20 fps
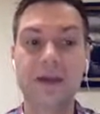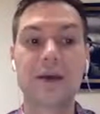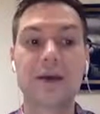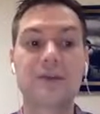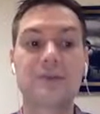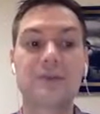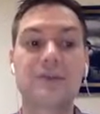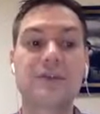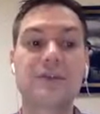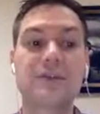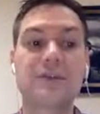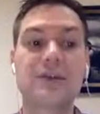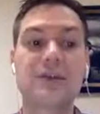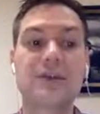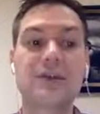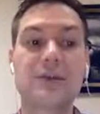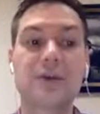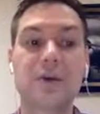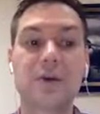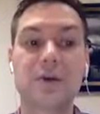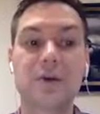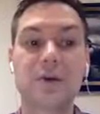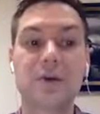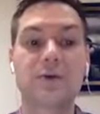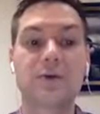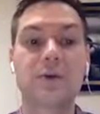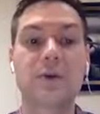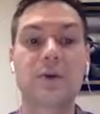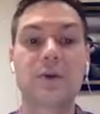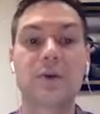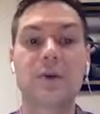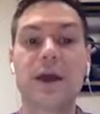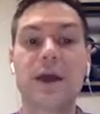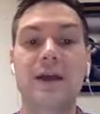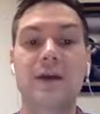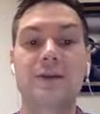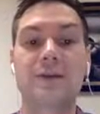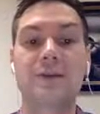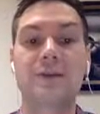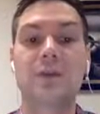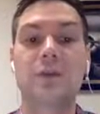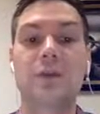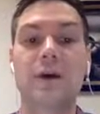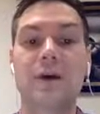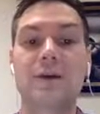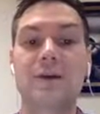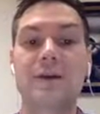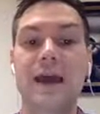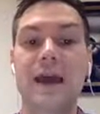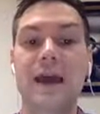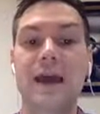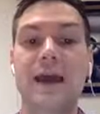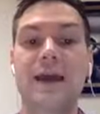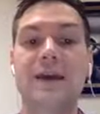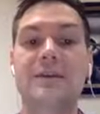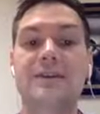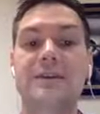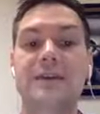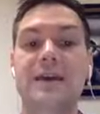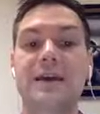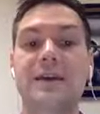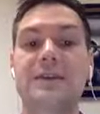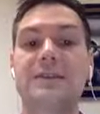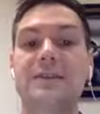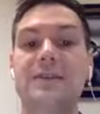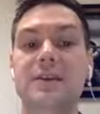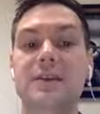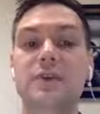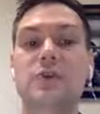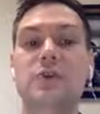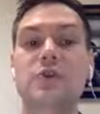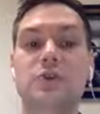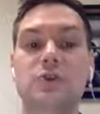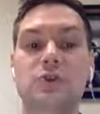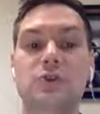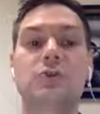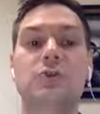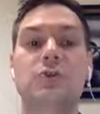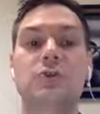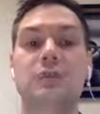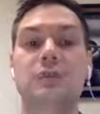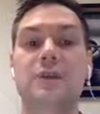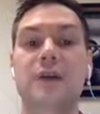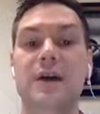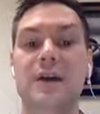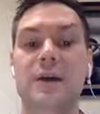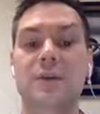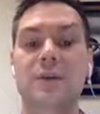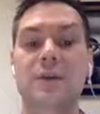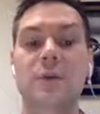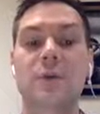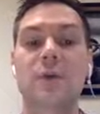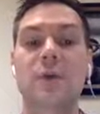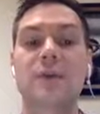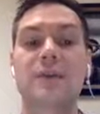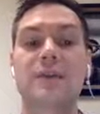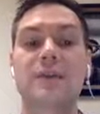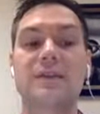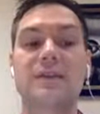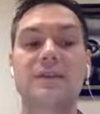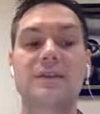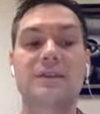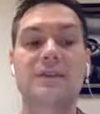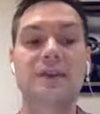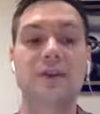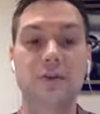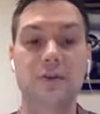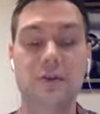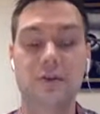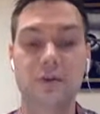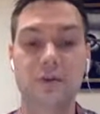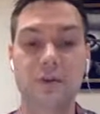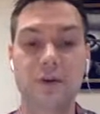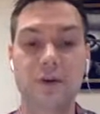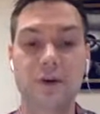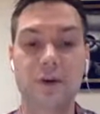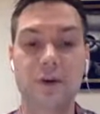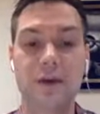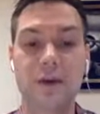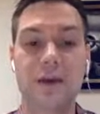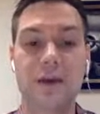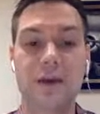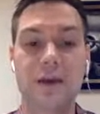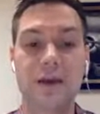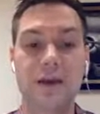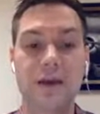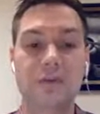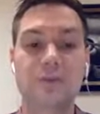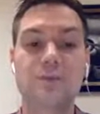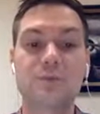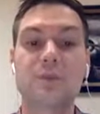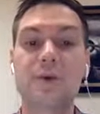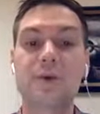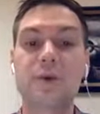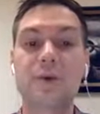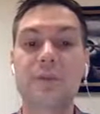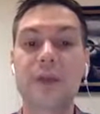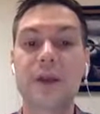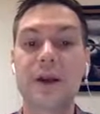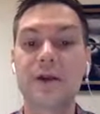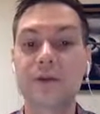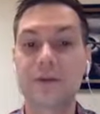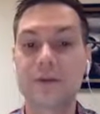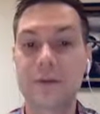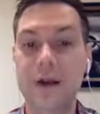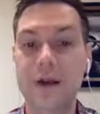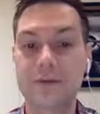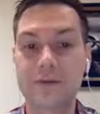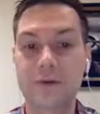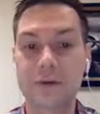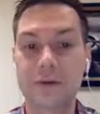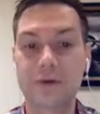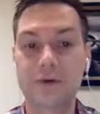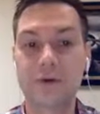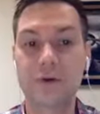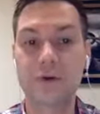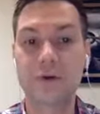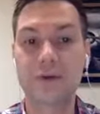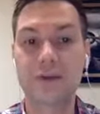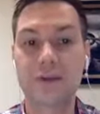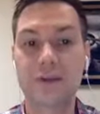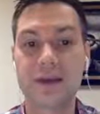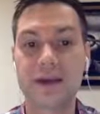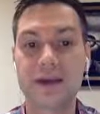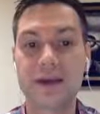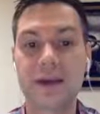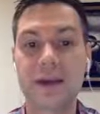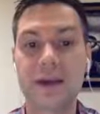So the sticky note is when you actually want to add text into your document. The way that sticky notes work is per paragraph. So you'll notice that